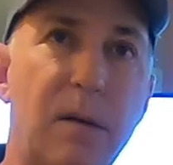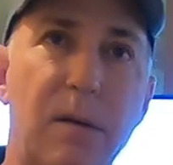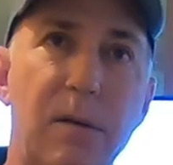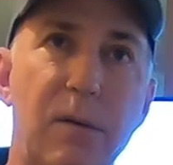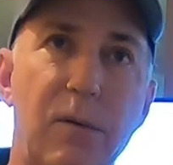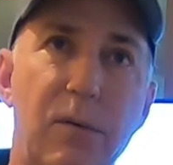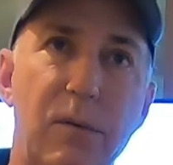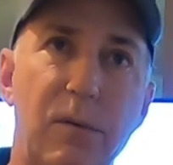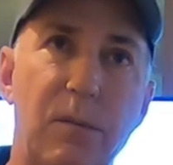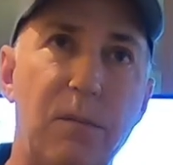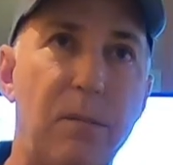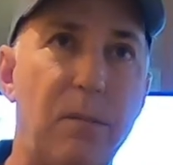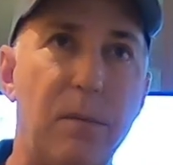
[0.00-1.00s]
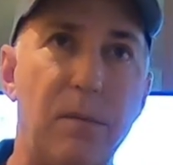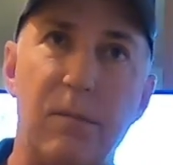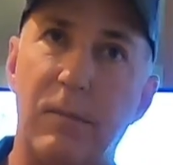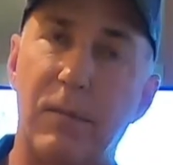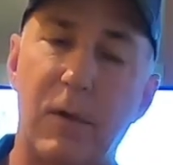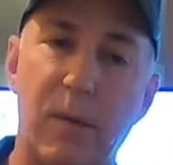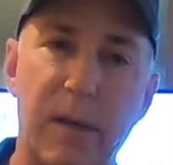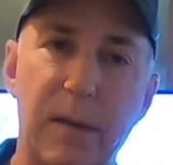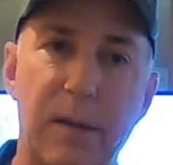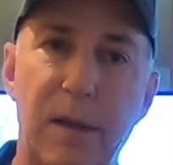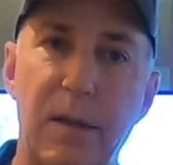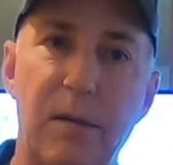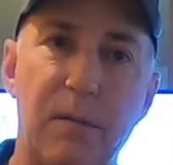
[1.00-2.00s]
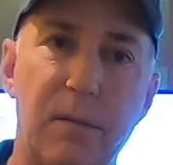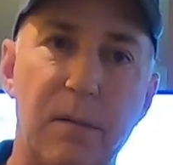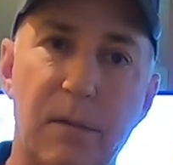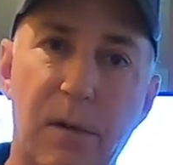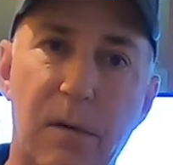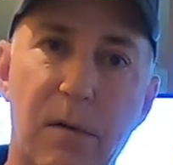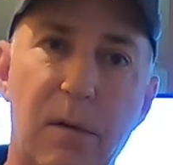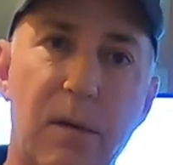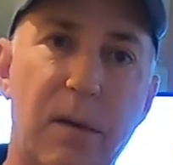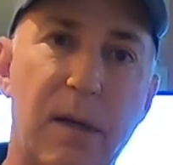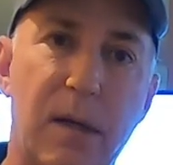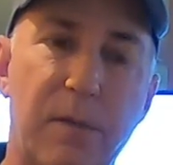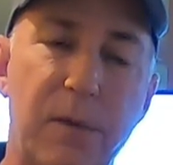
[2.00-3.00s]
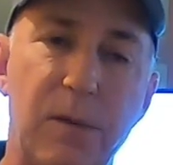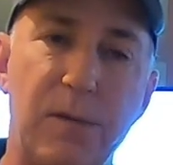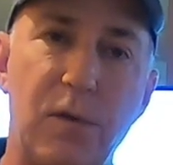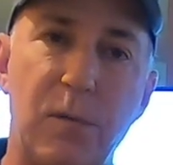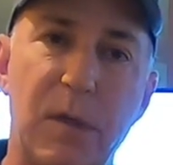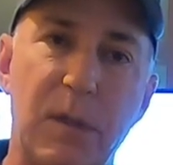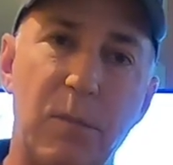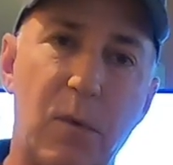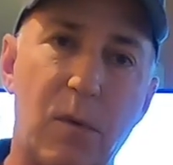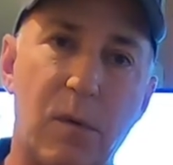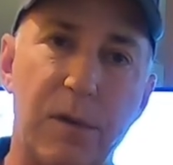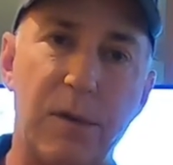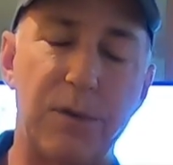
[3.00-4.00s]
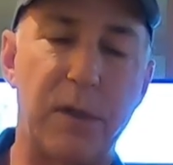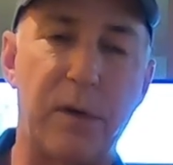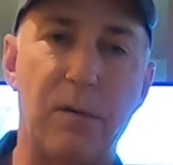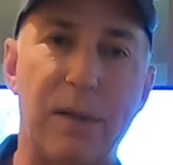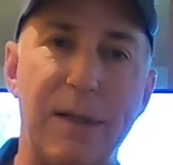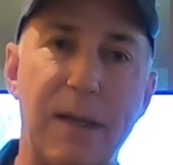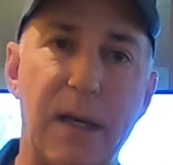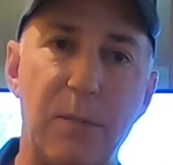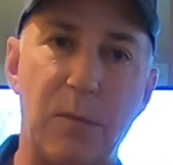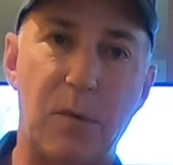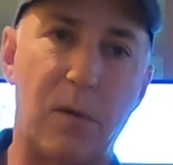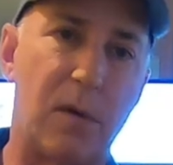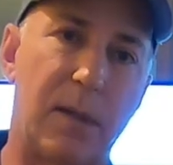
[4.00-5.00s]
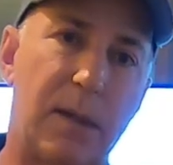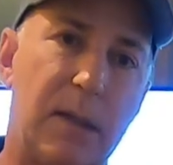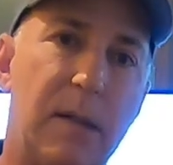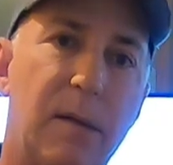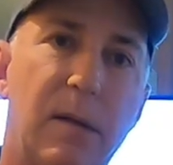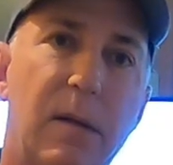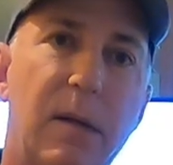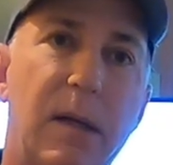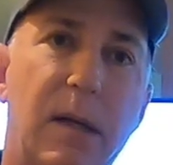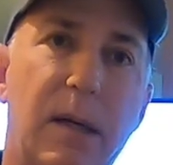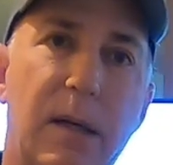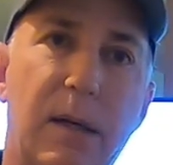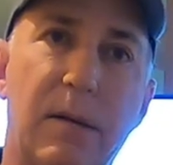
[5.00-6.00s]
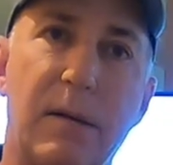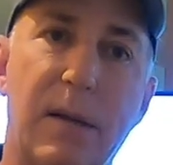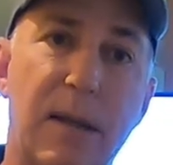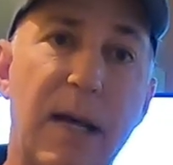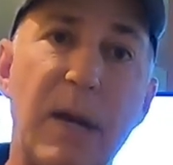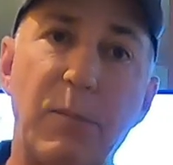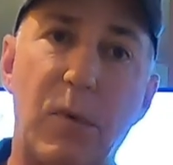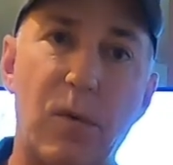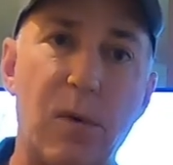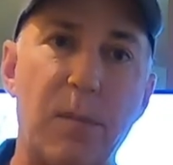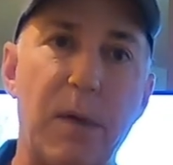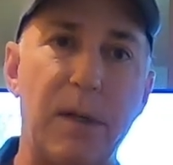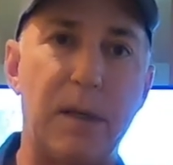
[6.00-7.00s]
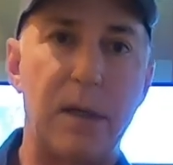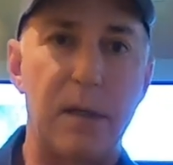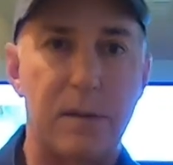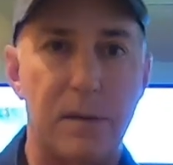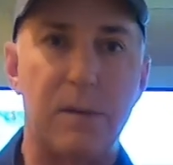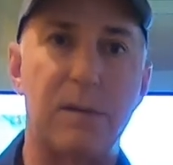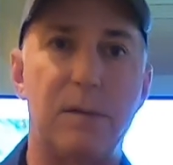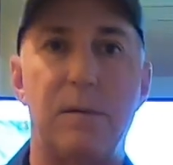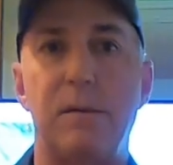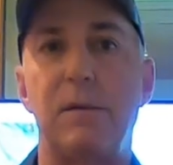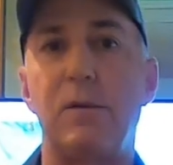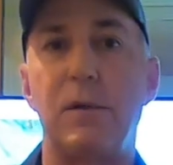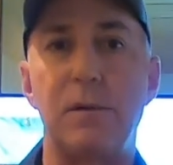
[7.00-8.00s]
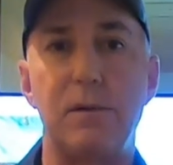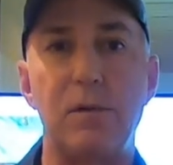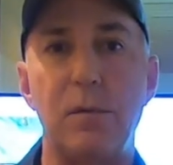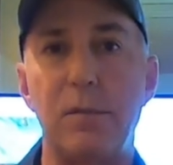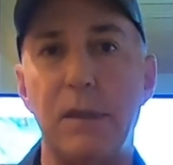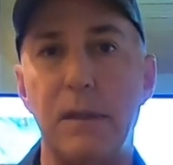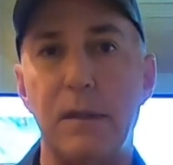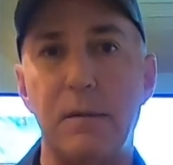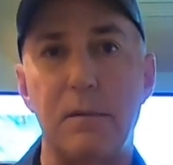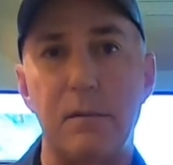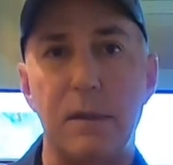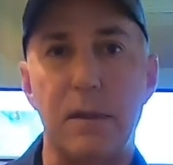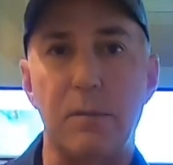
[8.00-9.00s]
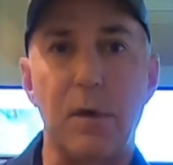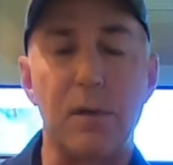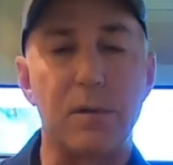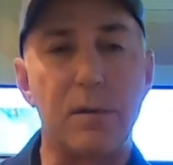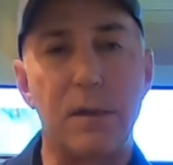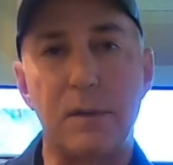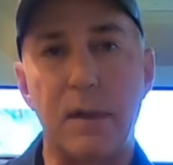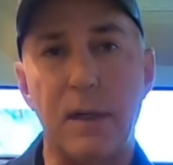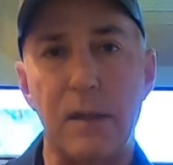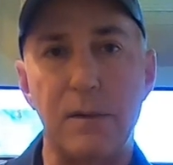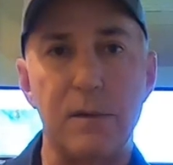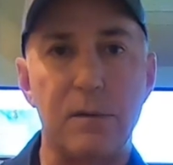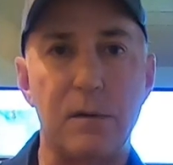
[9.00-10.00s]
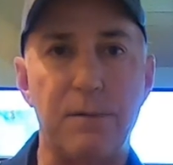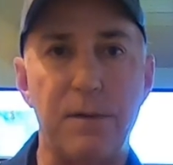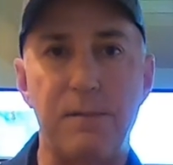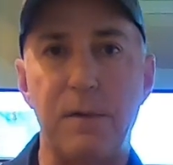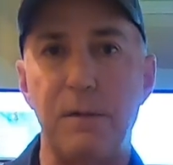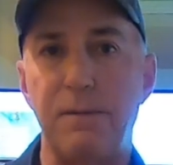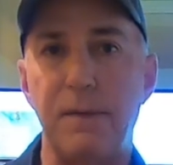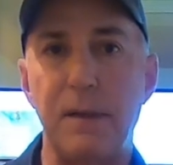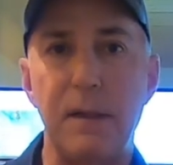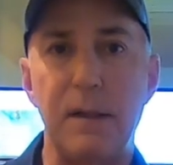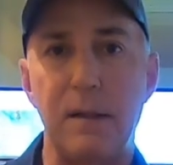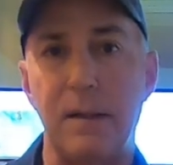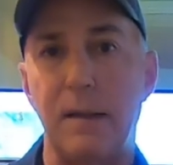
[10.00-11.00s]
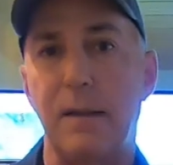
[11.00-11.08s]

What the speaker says: you quickly learn that if you zoom in more, you generally get more, and a lot more in many cases. You can zoom in most of these cases to 50 feet,